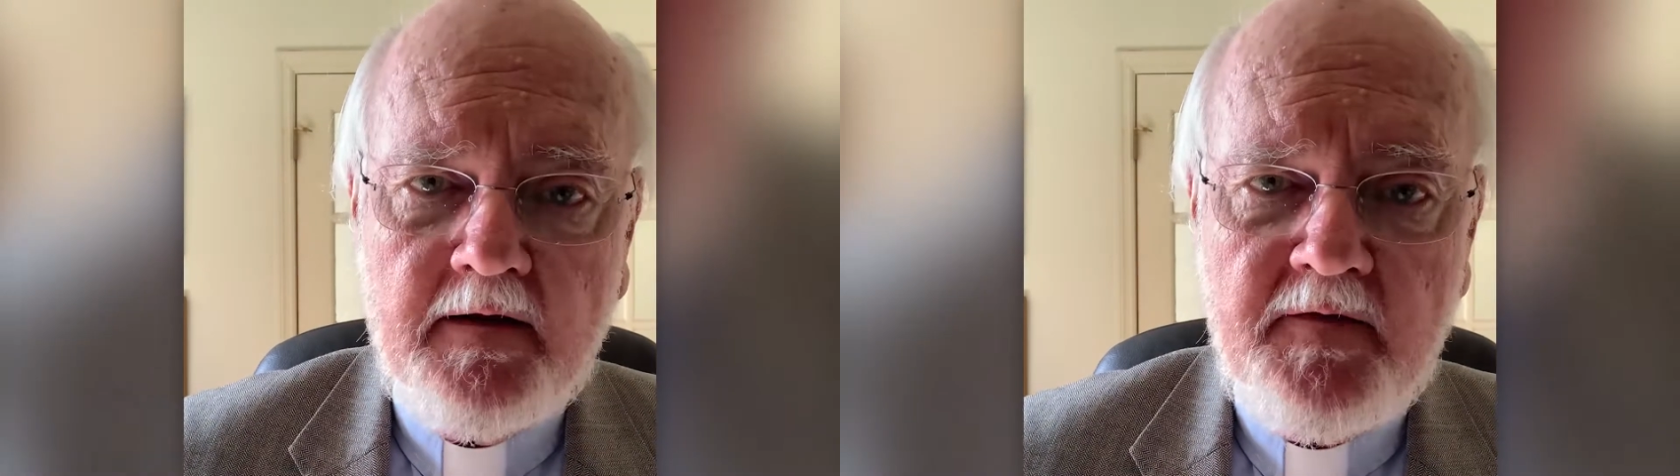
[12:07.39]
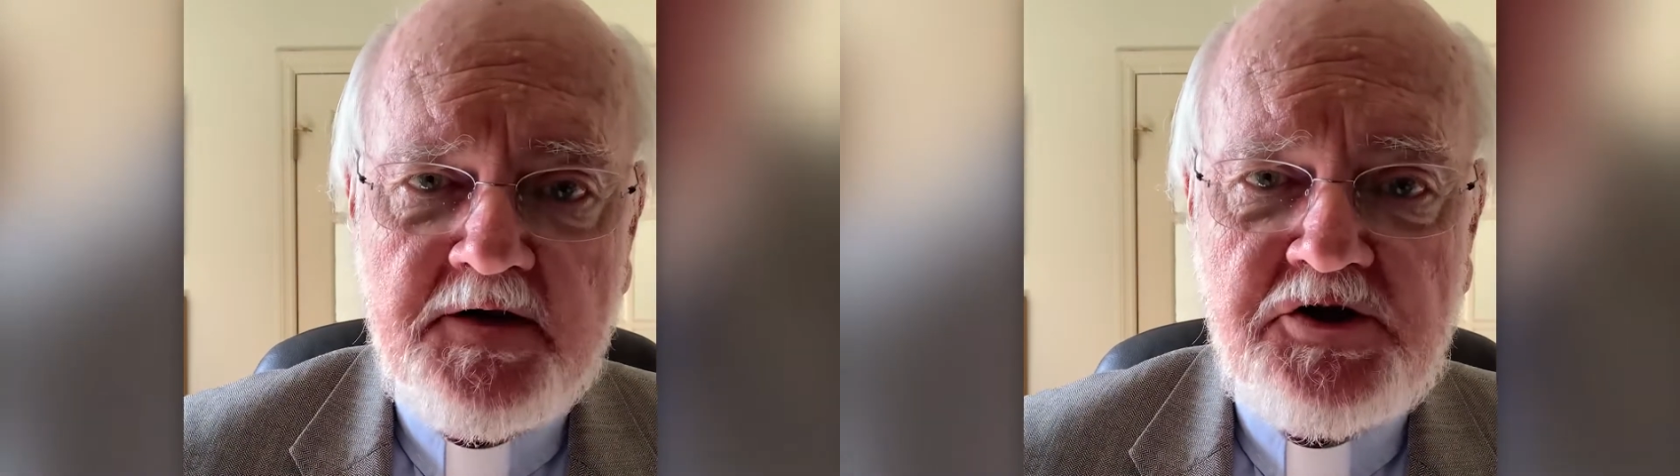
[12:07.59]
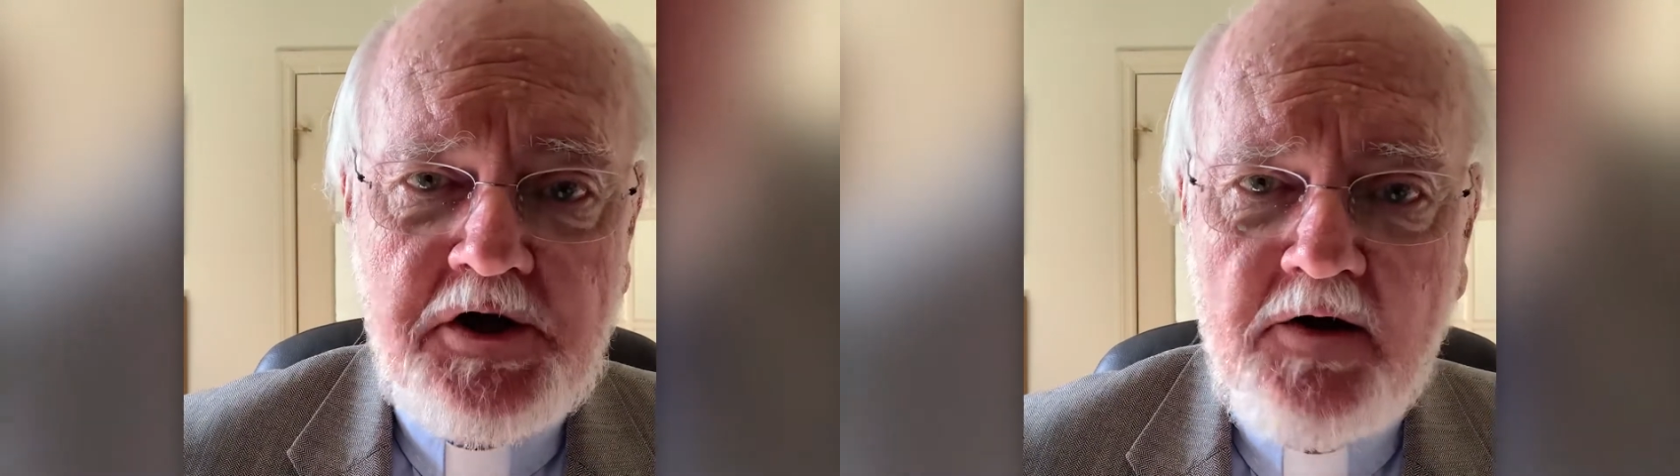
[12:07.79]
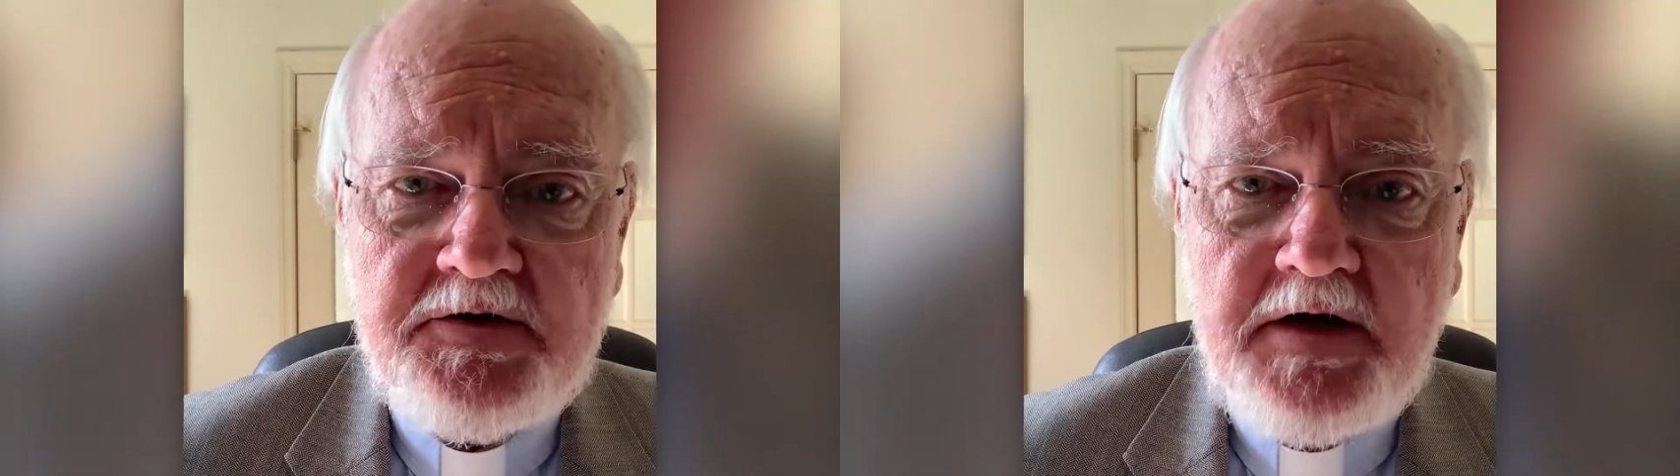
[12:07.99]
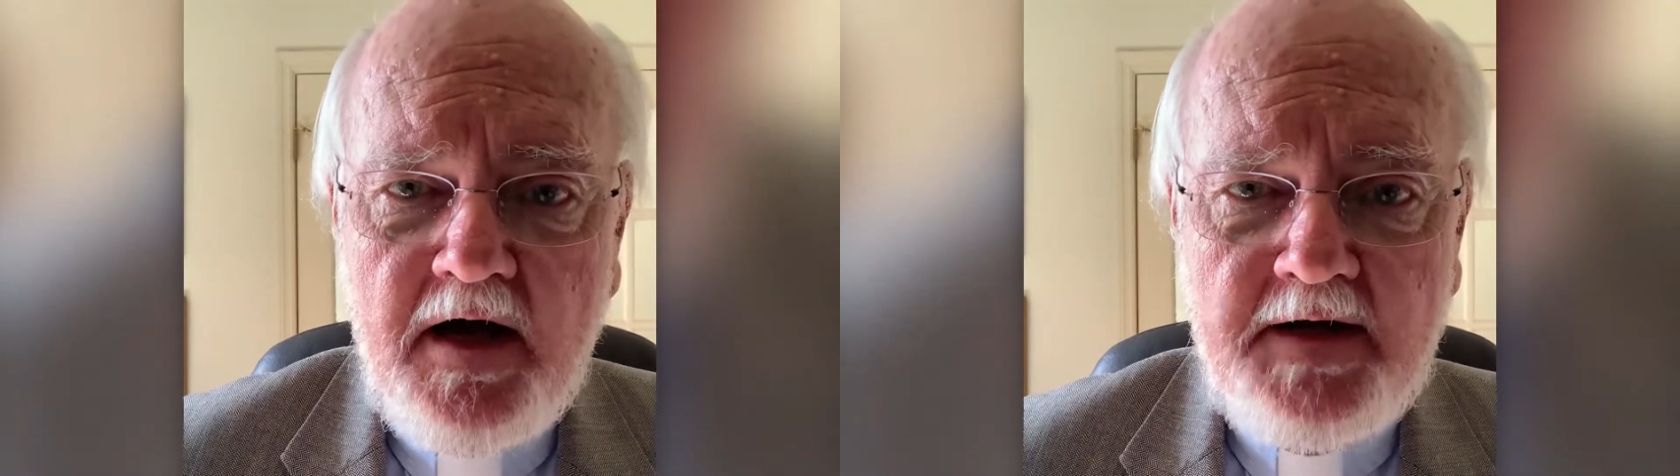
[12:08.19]
and this
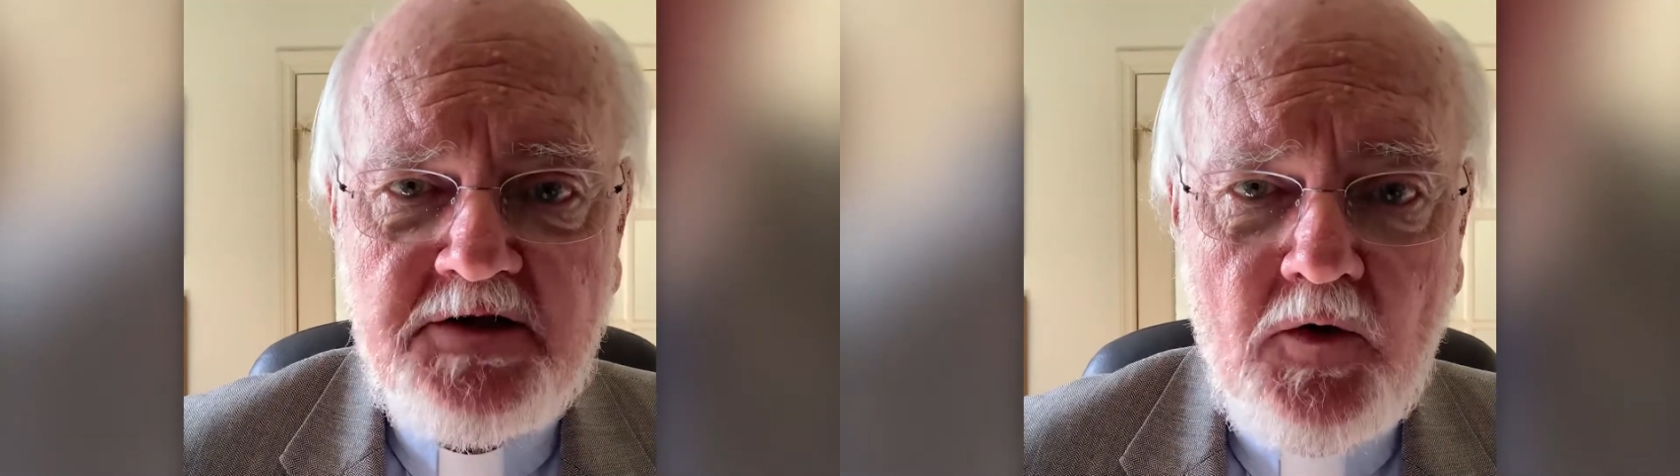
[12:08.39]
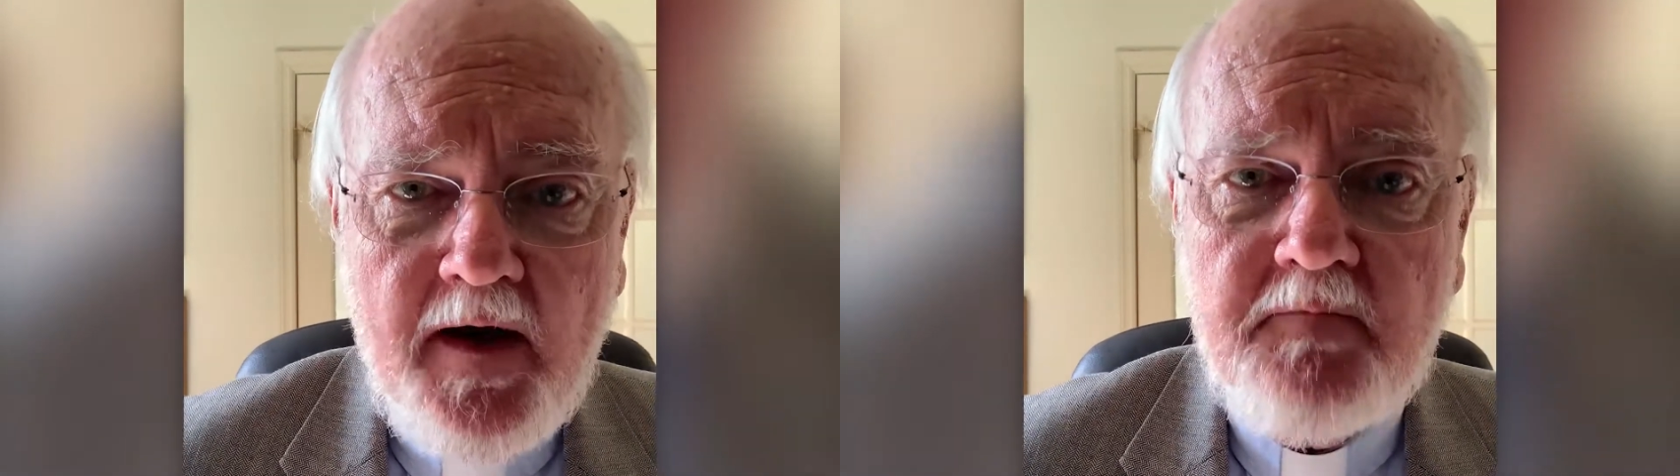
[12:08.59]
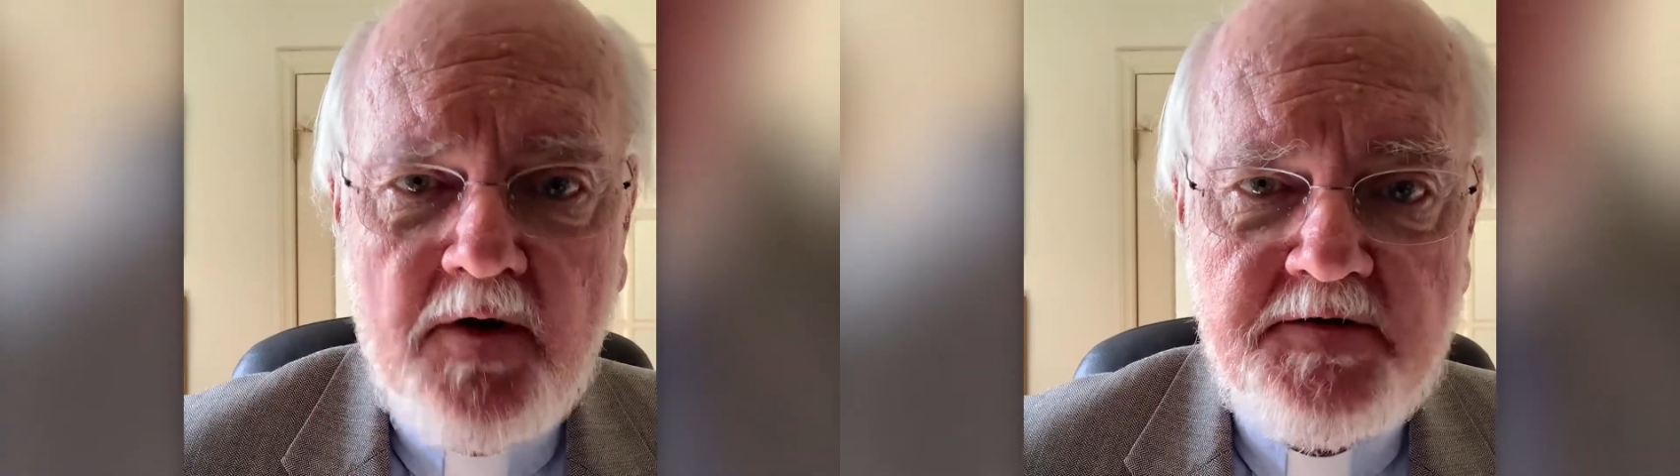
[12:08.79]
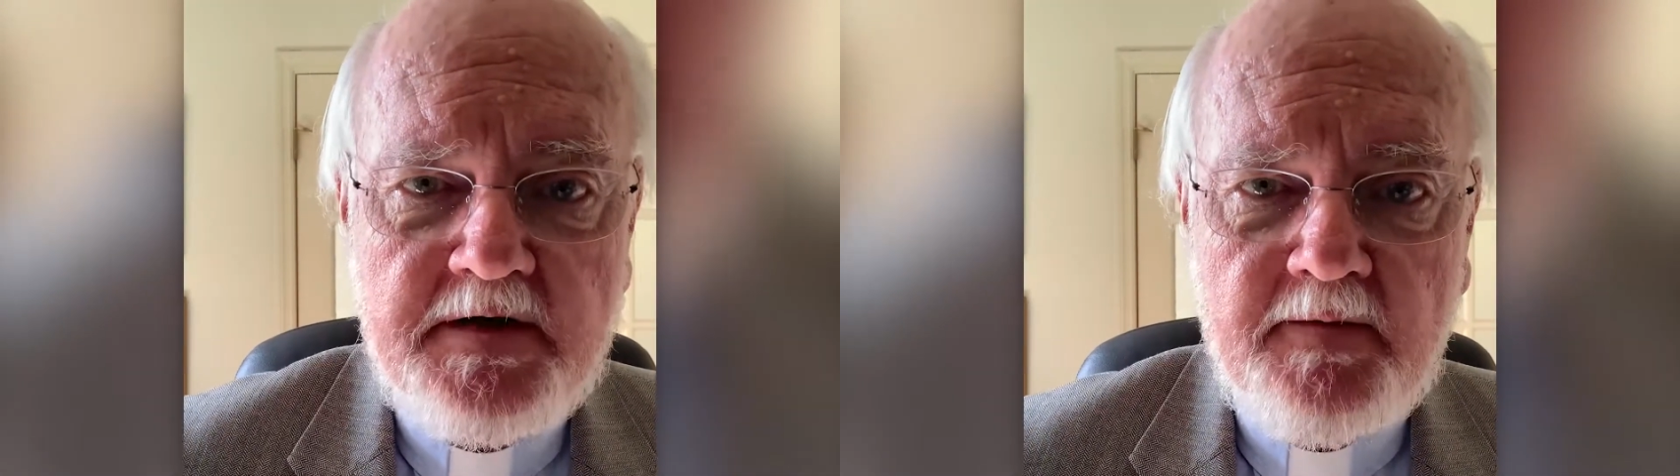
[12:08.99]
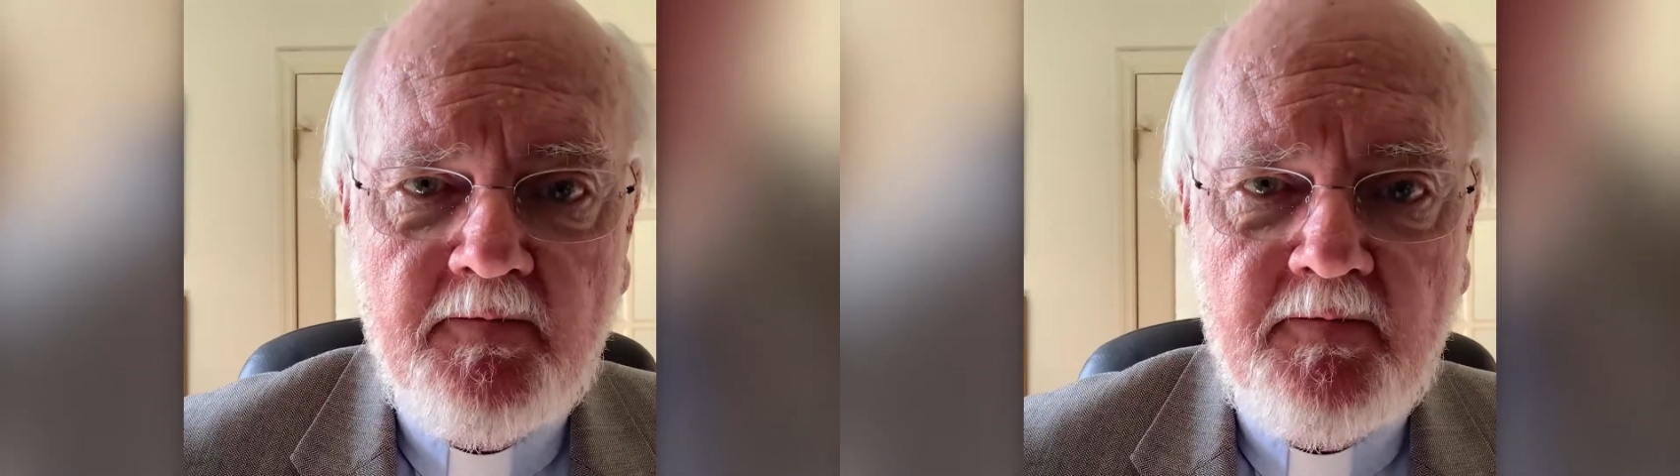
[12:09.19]
shows God's great mercy,